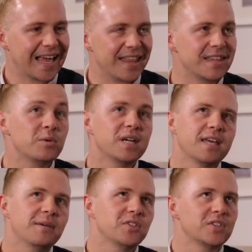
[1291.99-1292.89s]
And then when it
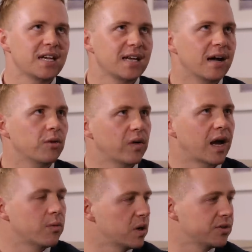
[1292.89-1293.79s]
came to studying, I,
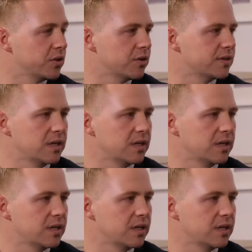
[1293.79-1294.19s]
I, wanted to go